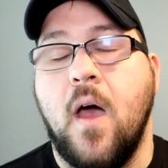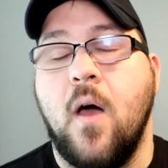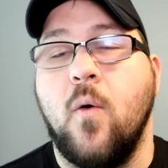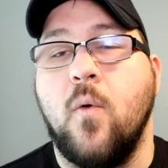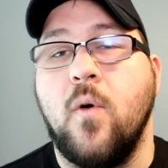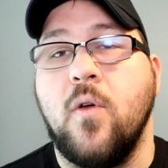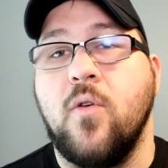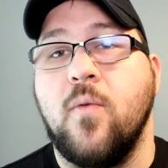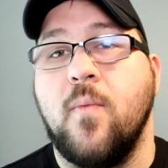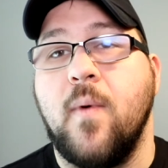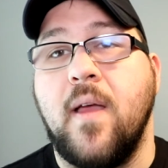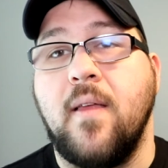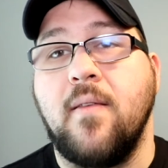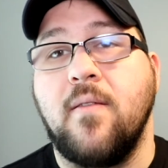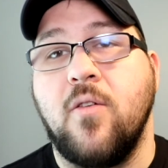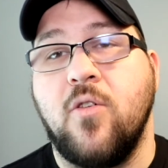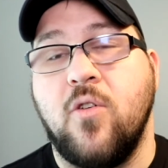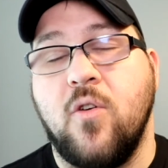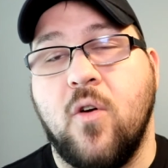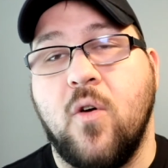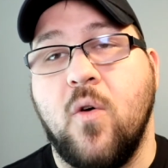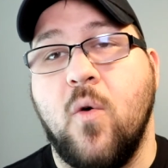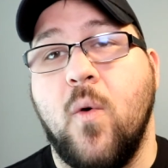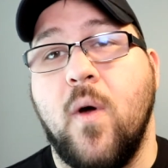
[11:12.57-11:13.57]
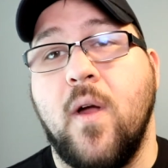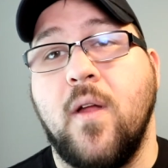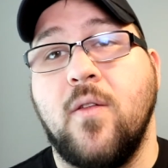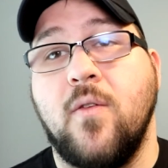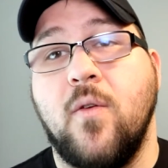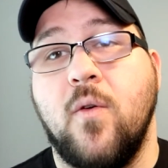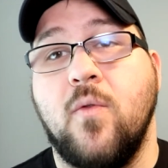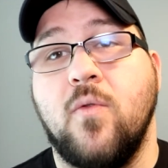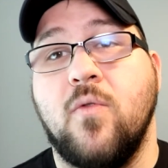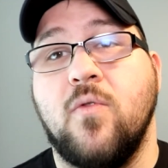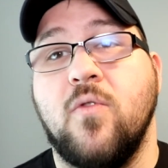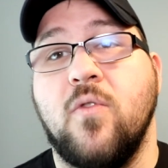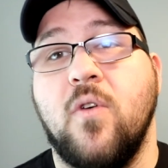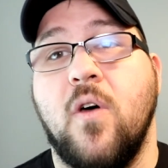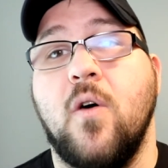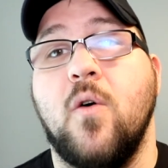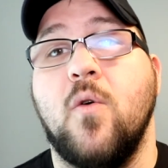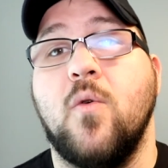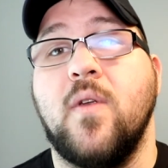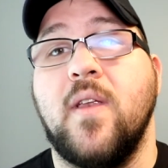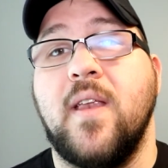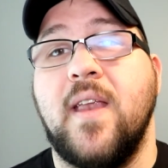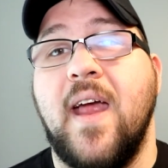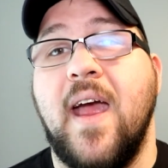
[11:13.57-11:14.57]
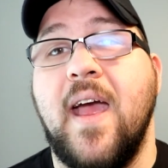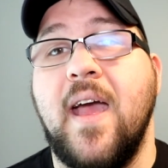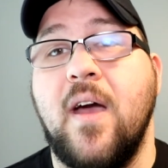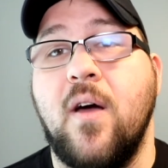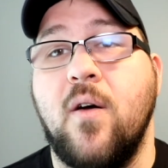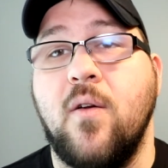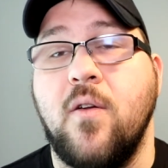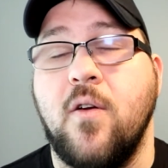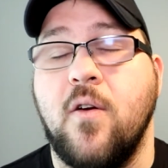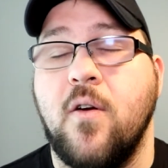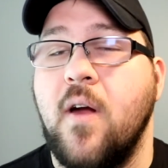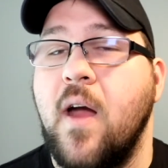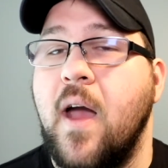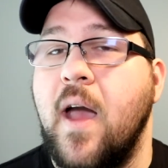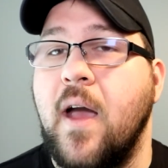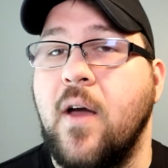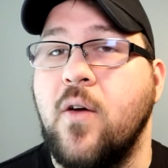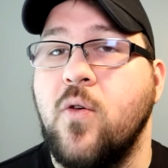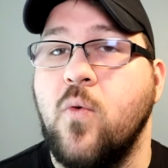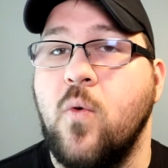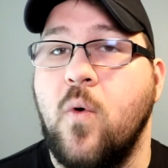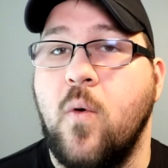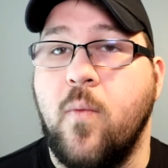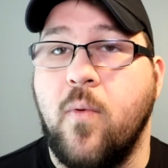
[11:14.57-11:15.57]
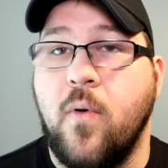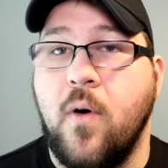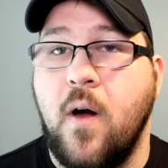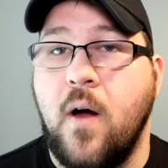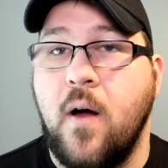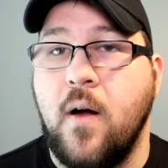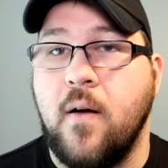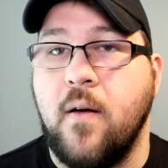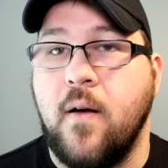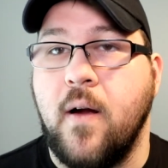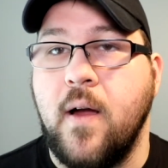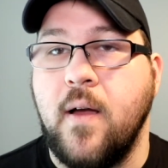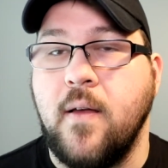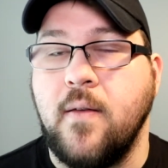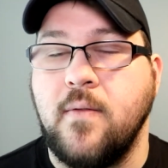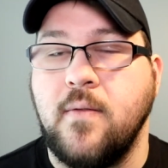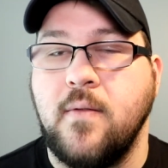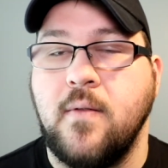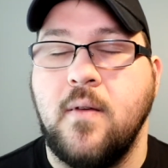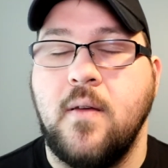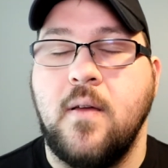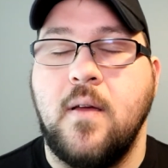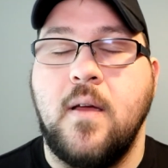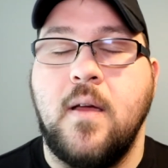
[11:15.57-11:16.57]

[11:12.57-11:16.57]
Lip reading: which means that you're going to slow down your actual progress.